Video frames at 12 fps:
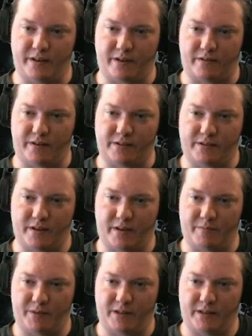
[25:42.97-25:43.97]
across the
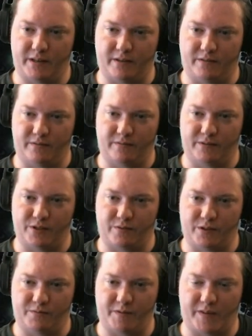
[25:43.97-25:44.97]
top right there which
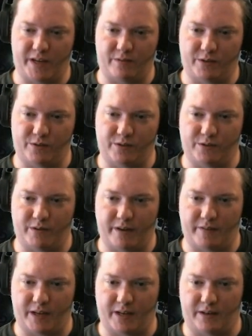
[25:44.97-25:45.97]
ones we've gained, which ones we
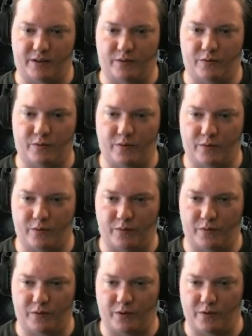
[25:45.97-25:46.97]
haven't gained. Cool, cool,
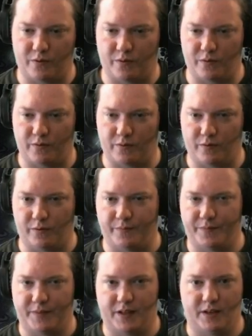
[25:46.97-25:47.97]
cool, cool, cool, cool, cool.
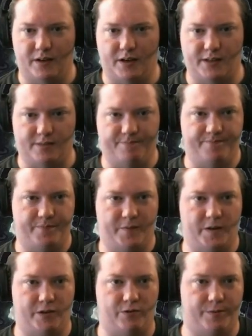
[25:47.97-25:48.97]
Awesome.
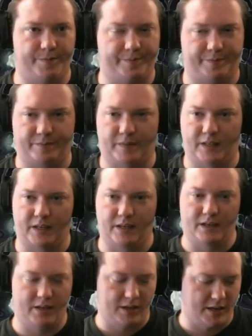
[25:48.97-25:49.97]
Very cool.
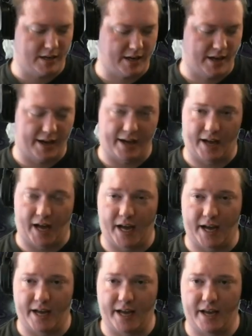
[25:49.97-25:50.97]

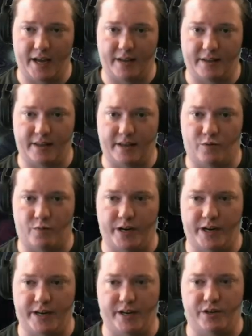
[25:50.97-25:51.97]
I think we
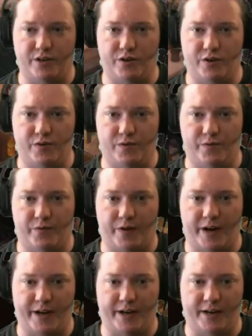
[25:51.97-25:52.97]
need to
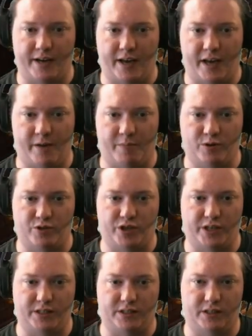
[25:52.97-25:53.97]
find a
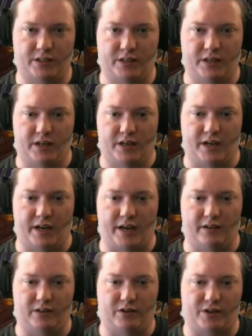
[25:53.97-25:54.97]
merchant
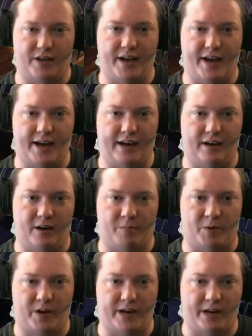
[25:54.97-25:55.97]
and look at
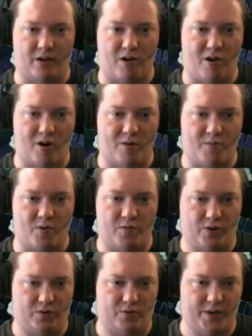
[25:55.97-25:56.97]
upgrading our armor
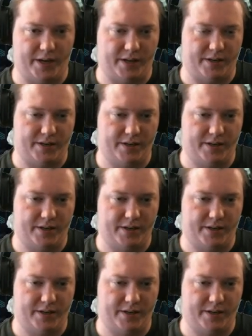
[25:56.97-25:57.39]
real quick